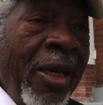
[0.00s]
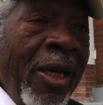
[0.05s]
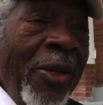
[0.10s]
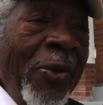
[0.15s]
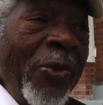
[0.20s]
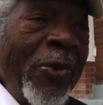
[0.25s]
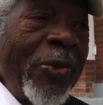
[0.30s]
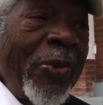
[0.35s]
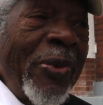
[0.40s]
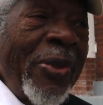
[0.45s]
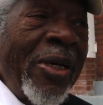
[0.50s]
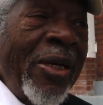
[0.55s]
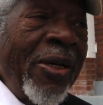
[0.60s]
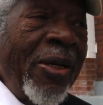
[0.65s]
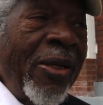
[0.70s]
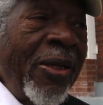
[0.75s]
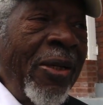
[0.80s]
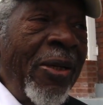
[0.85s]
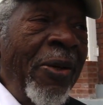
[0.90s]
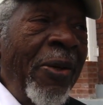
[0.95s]
he was one of
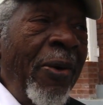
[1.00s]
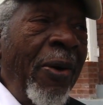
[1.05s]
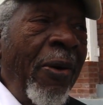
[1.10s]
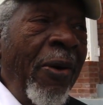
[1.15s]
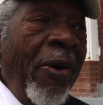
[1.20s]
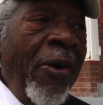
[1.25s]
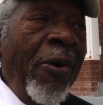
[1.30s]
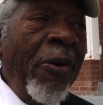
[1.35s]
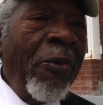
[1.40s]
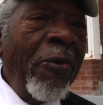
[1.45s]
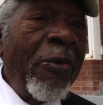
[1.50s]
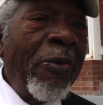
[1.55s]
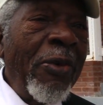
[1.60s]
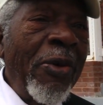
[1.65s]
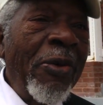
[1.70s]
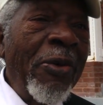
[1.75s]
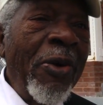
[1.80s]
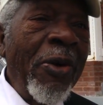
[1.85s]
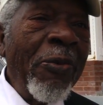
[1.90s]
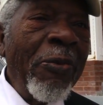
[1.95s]
the
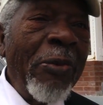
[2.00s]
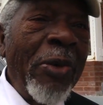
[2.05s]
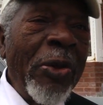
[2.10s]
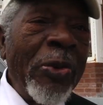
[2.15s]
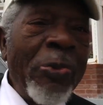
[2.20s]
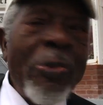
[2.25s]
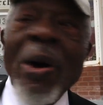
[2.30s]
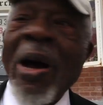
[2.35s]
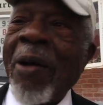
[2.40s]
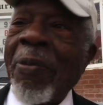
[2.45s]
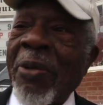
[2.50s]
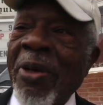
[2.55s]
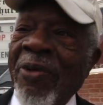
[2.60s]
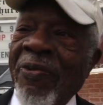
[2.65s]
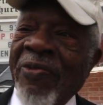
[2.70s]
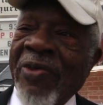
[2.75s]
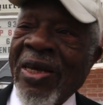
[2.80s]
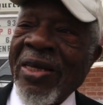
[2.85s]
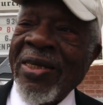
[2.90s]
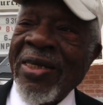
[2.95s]
most
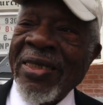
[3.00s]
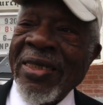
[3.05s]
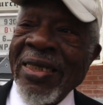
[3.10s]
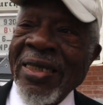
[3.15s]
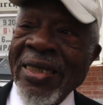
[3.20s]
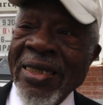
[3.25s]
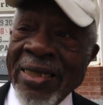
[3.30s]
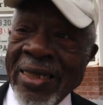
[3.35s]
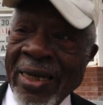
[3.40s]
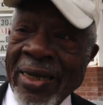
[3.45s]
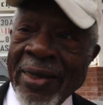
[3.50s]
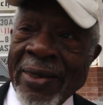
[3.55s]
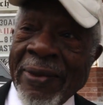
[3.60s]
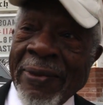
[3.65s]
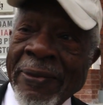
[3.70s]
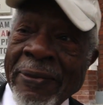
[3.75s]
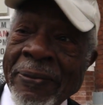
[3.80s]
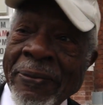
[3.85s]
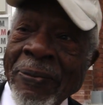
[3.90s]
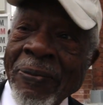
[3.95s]
popular fellas in this
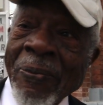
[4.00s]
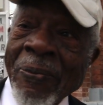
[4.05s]
town.